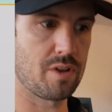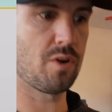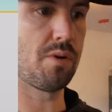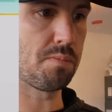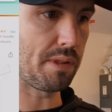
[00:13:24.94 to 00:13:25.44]

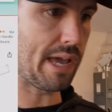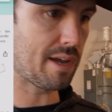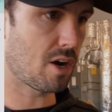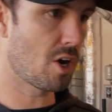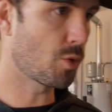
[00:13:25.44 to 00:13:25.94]
go with black
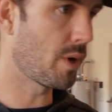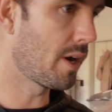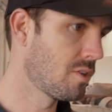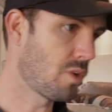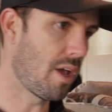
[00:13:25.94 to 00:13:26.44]

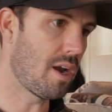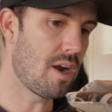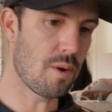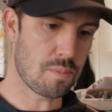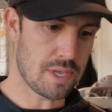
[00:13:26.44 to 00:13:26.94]
hardware, so I ended
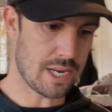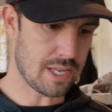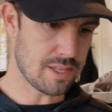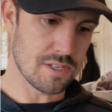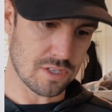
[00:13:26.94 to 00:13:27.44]
up
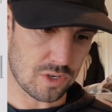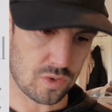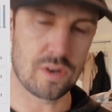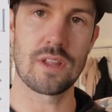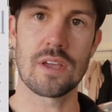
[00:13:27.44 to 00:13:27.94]
getting these
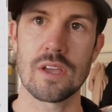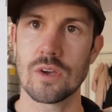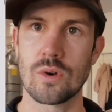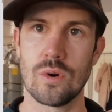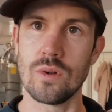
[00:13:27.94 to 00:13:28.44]
acrylic
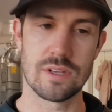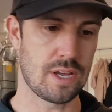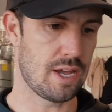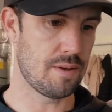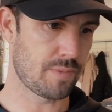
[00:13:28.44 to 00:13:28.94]
gold
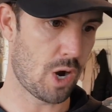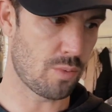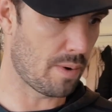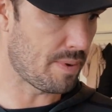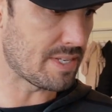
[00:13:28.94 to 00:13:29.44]
um,
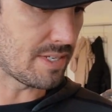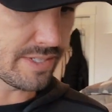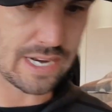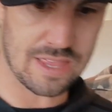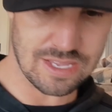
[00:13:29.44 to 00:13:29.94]
hardware pieces
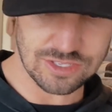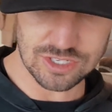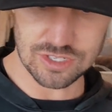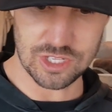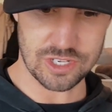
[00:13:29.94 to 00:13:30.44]
that I think is
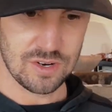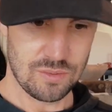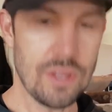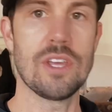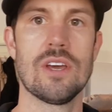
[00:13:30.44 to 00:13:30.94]
gonna look
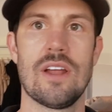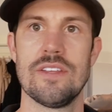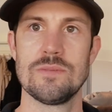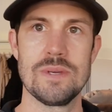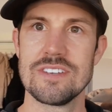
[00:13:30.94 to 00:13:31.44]
really good on
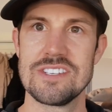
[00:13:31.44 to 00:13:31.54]
this piece.